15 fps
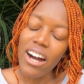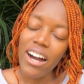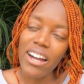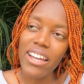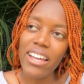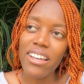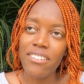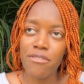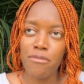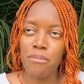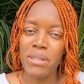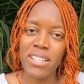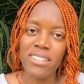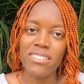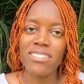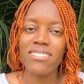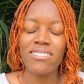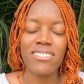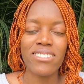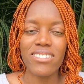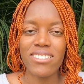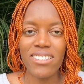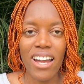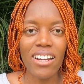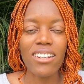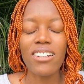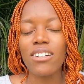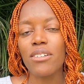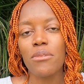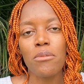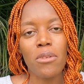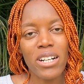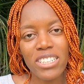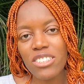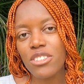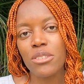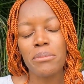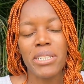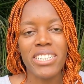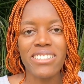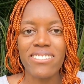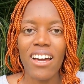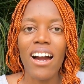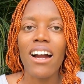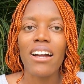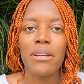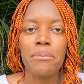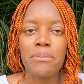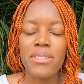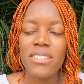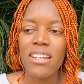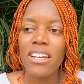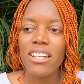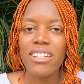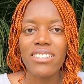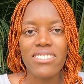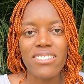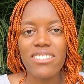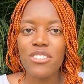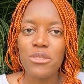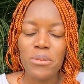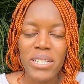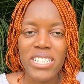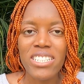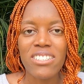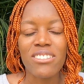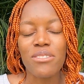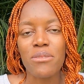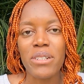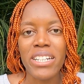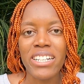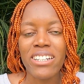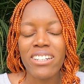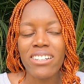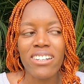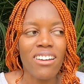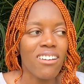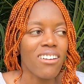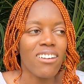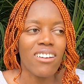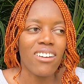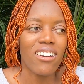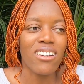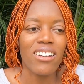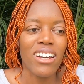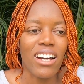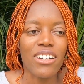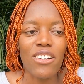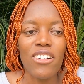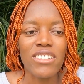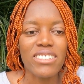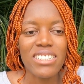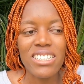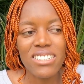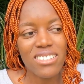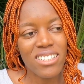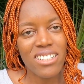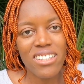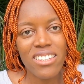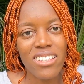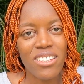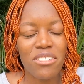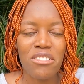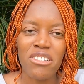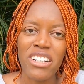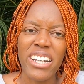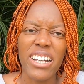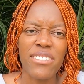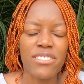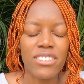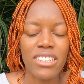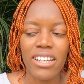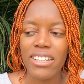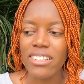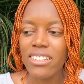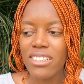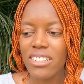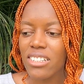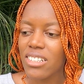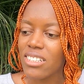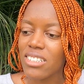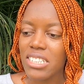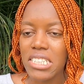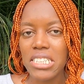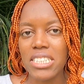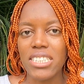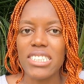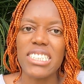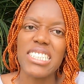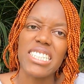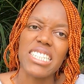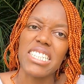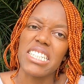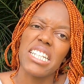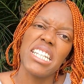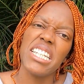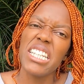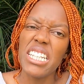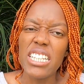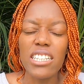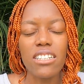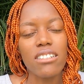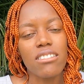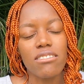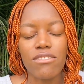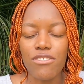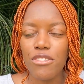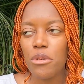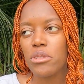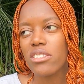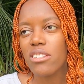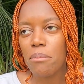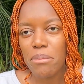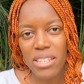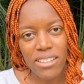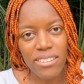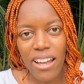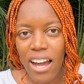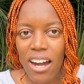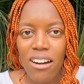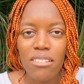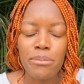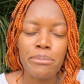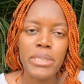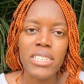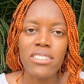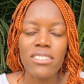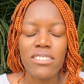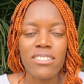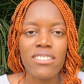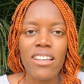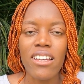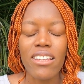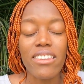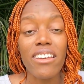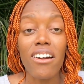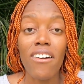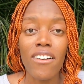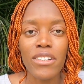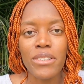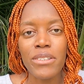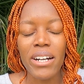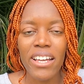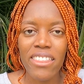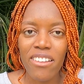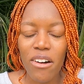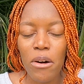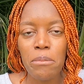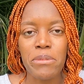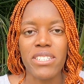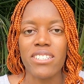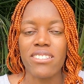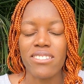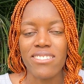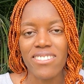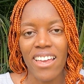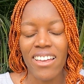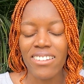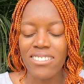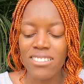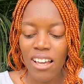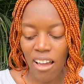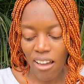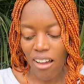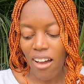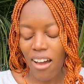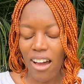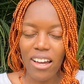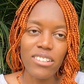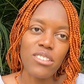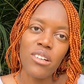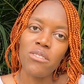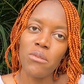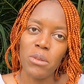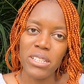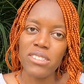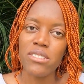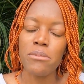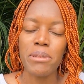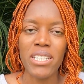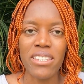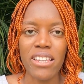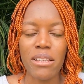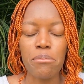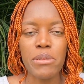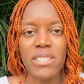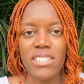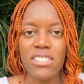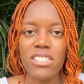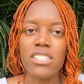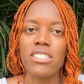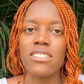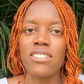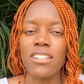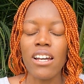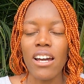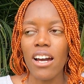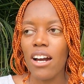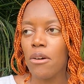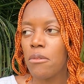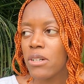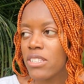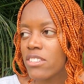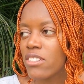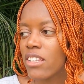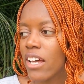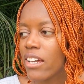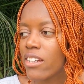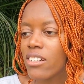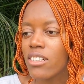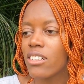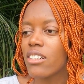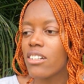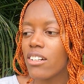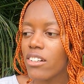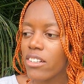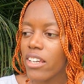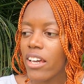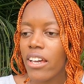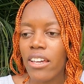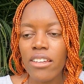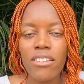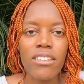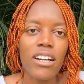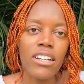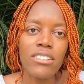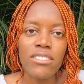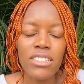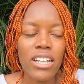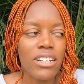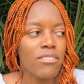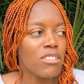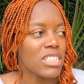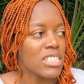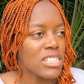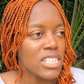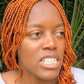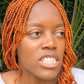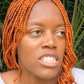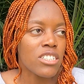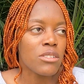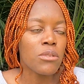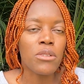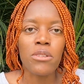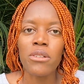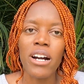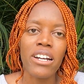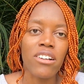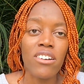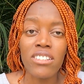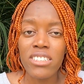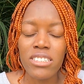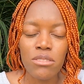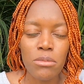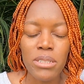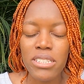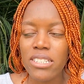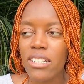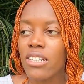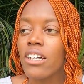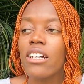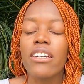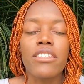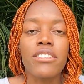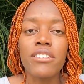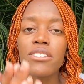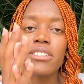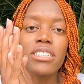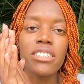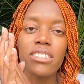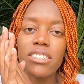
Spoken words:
I have been stuck one too many times in a situation where I can't eat anything, or I have to like just force something down because there are other options, and I don't want to be in that position. I want to like, okay, I don't like what's here, or I can't eat what's here, you know,